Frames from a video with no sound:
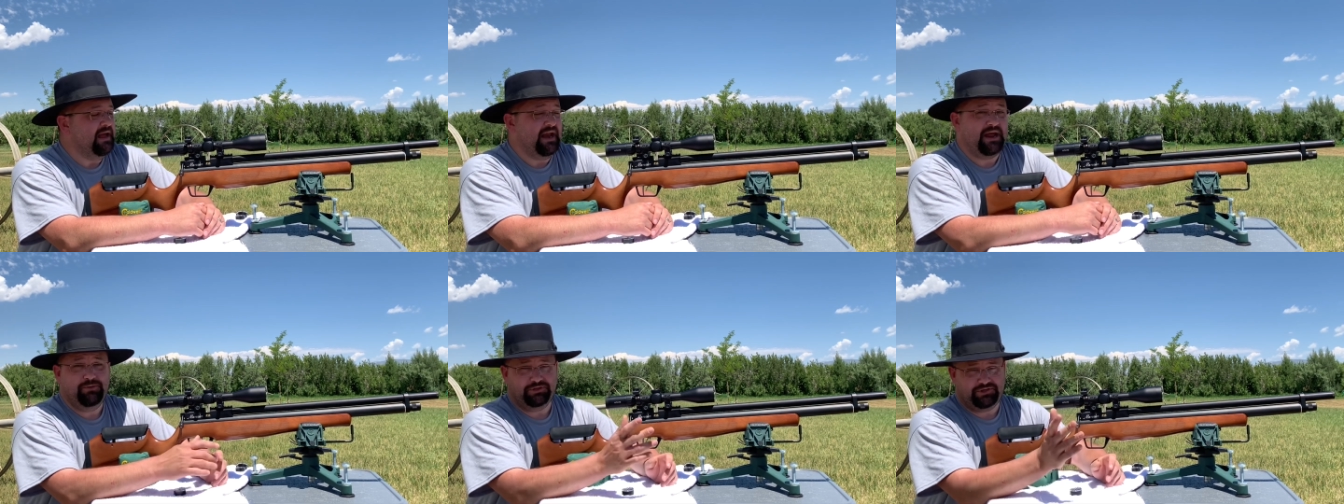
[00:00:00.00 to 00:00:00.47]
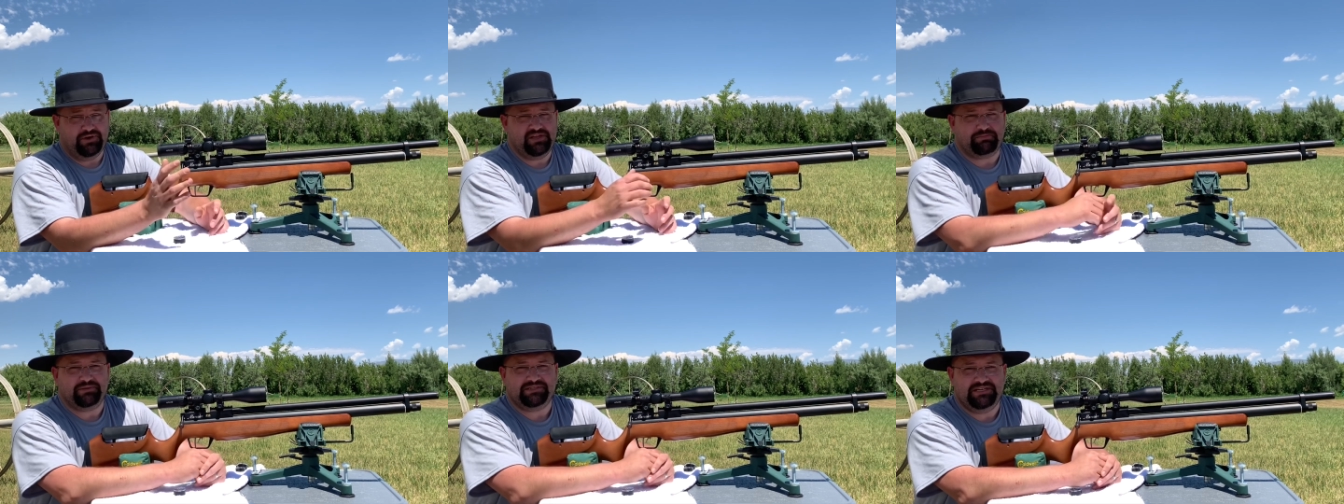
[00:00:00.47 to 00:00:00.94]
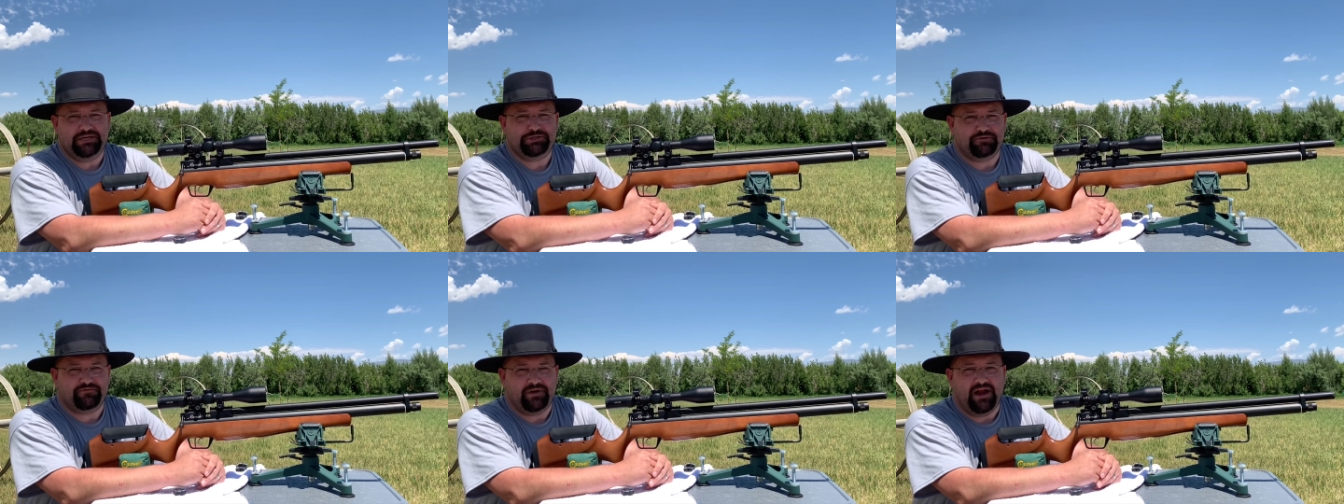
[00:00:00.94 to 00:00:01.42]
And I will show you the
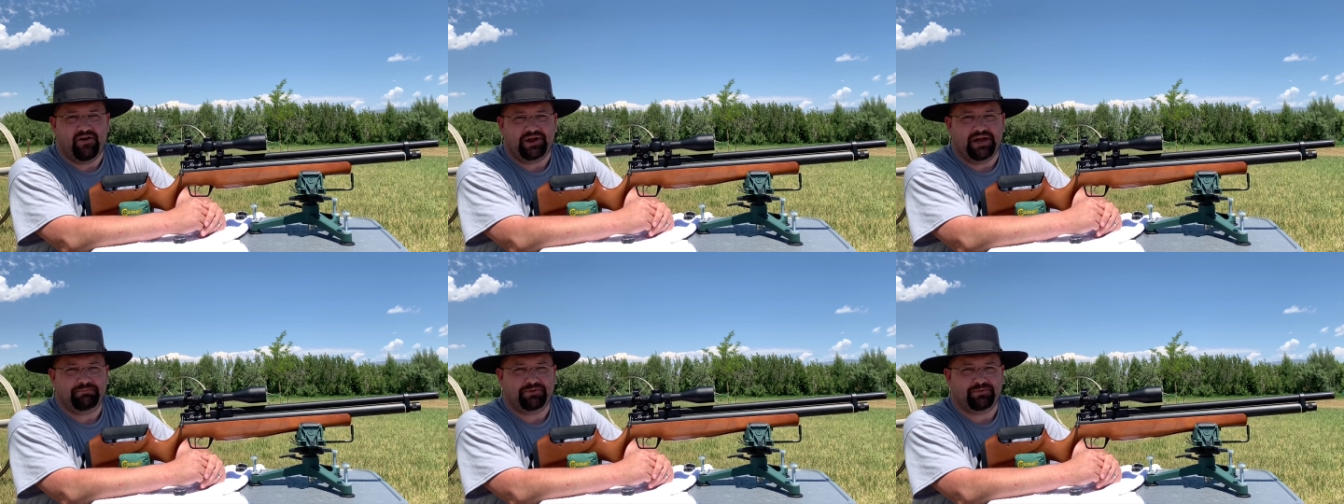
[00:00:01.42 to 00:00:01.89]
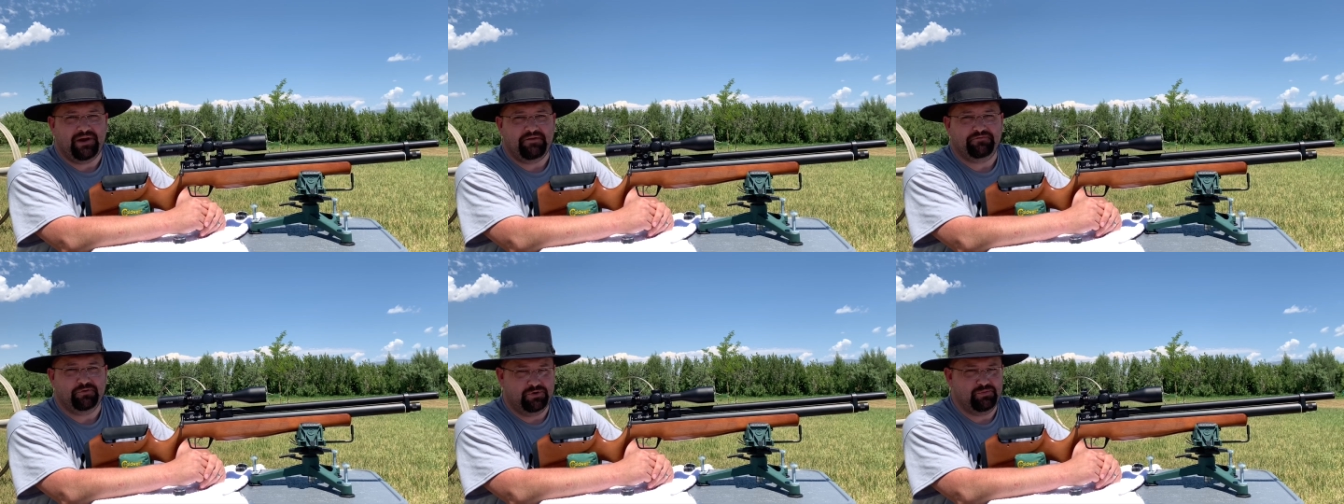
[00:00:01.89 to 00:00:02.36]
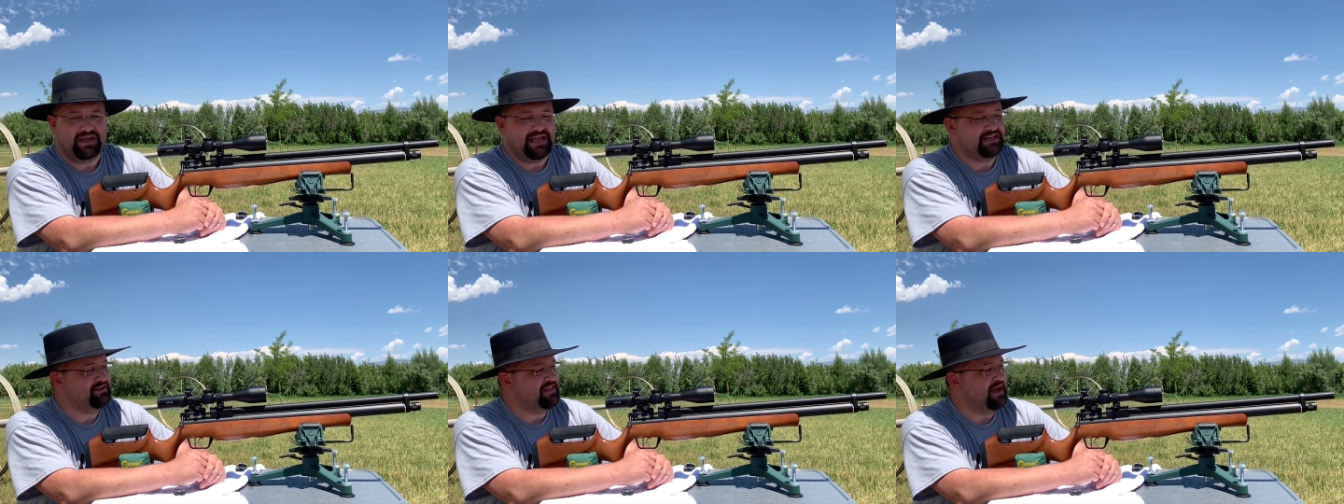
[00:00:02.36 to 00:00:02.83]
procedure for airing up the rifle when we
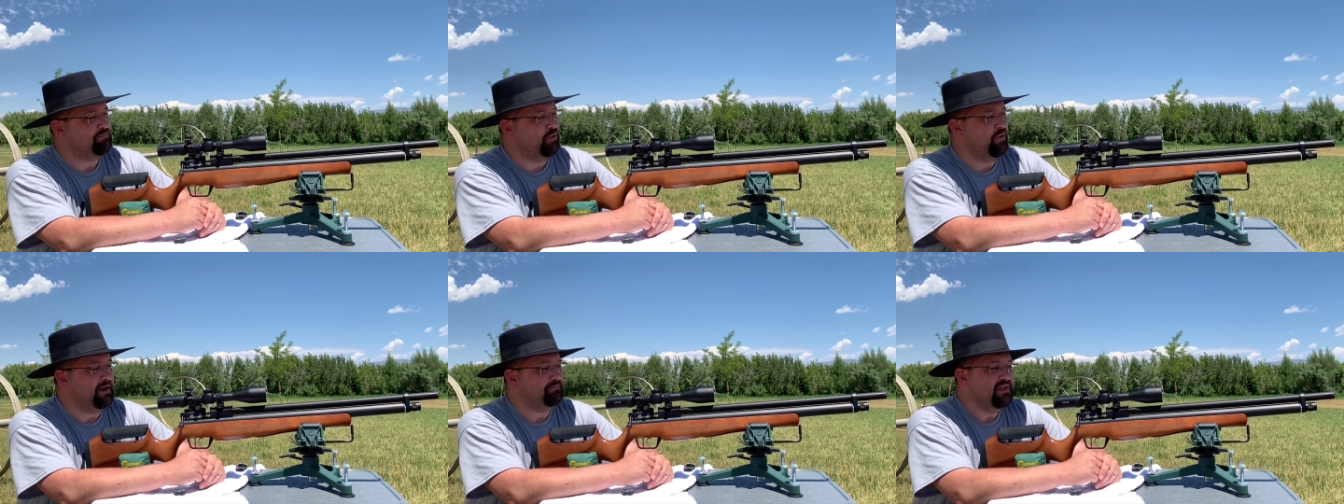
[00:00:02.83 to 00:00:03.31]
get to that point.